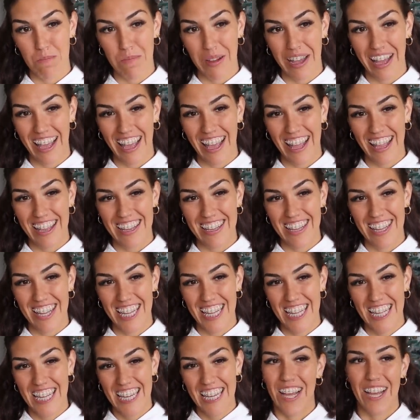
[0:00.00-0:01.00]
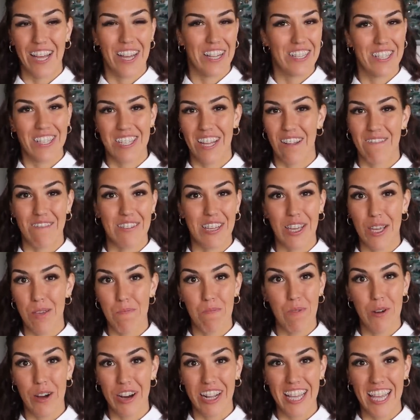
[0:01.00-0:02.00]
but I just have to
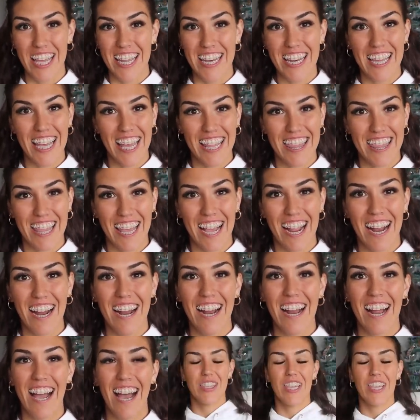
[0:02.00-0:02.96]
keep working to get there.